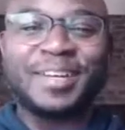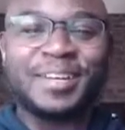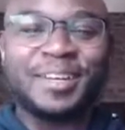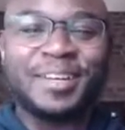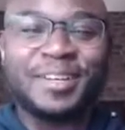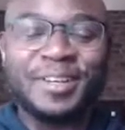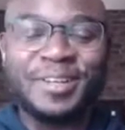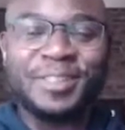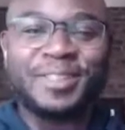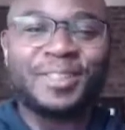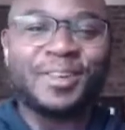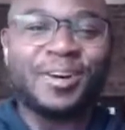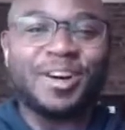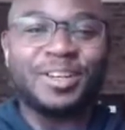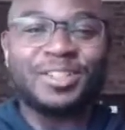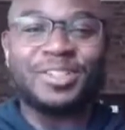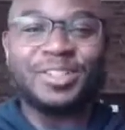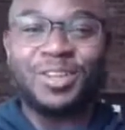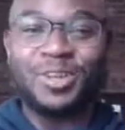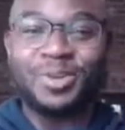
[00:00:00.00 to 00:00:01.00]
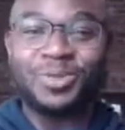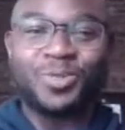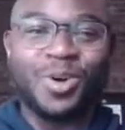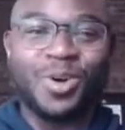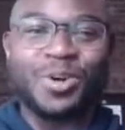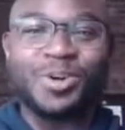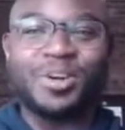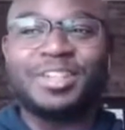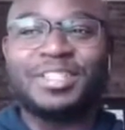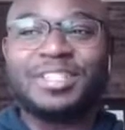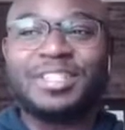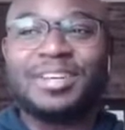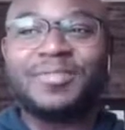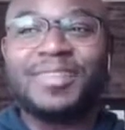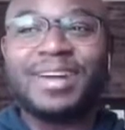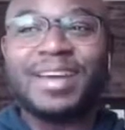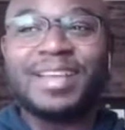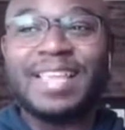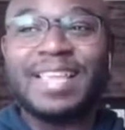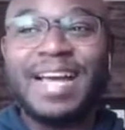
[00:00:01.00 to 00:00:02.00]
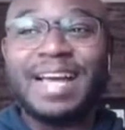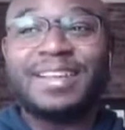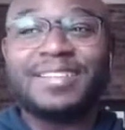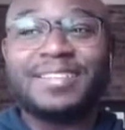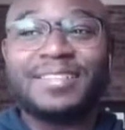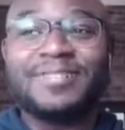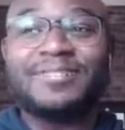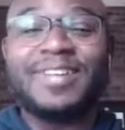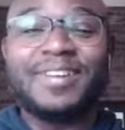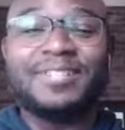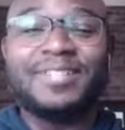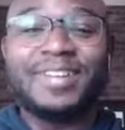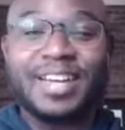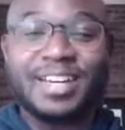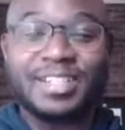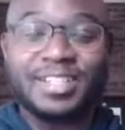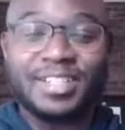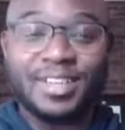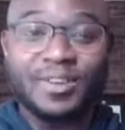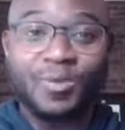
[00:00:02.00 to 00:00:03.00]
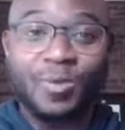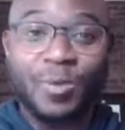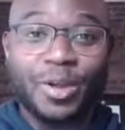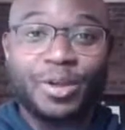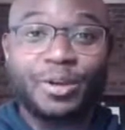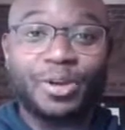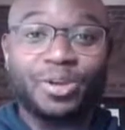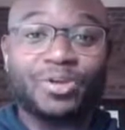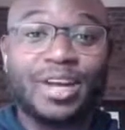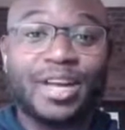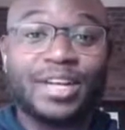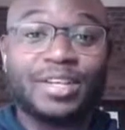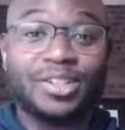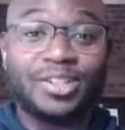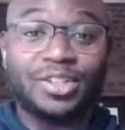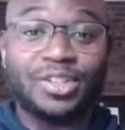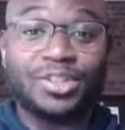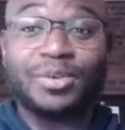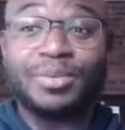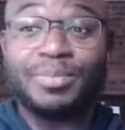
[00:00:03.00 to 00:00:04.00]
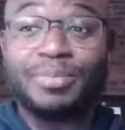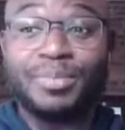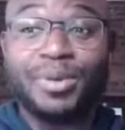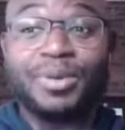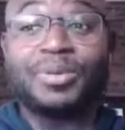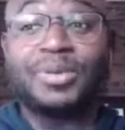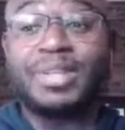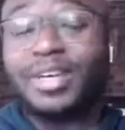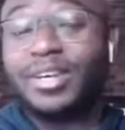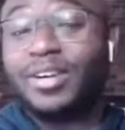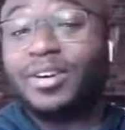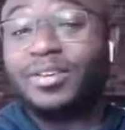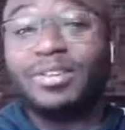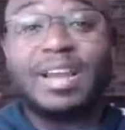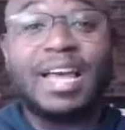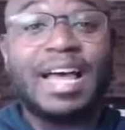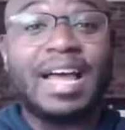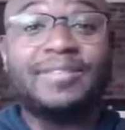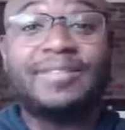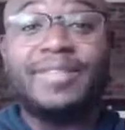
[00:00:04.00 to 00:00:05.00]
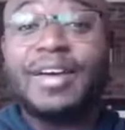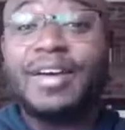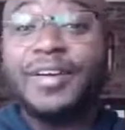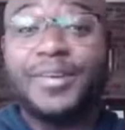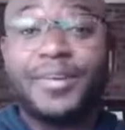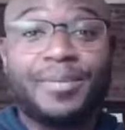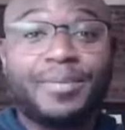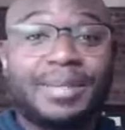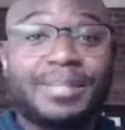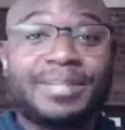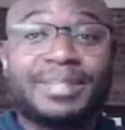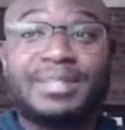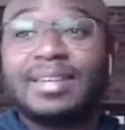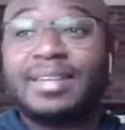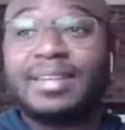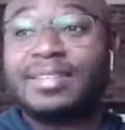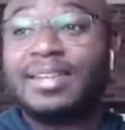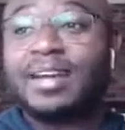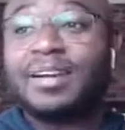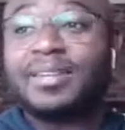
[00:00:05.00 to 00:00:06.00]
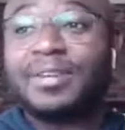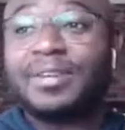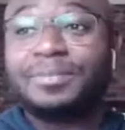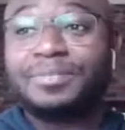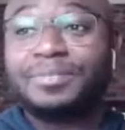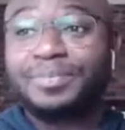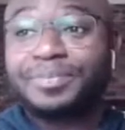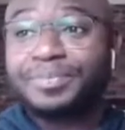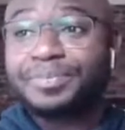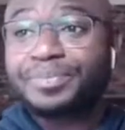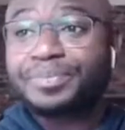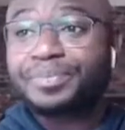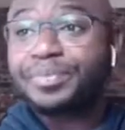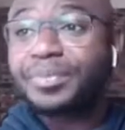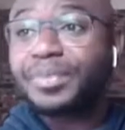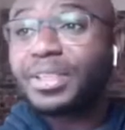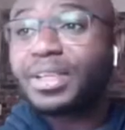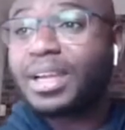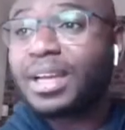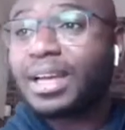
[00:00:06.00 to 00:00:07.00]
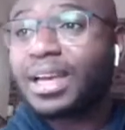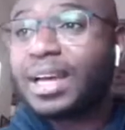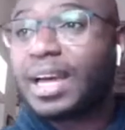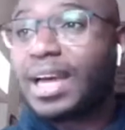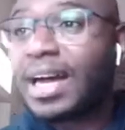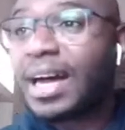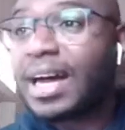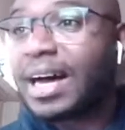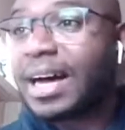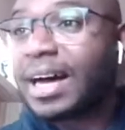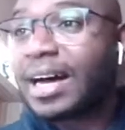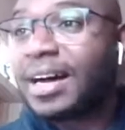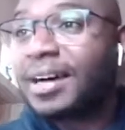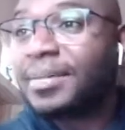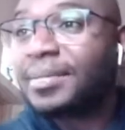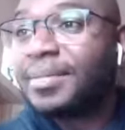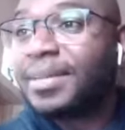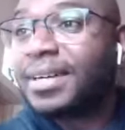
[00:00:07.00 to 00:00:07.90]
Good thoughts, good words, right? That is the foundation of what you're trying to do and build in your life, your business, etc. Cool.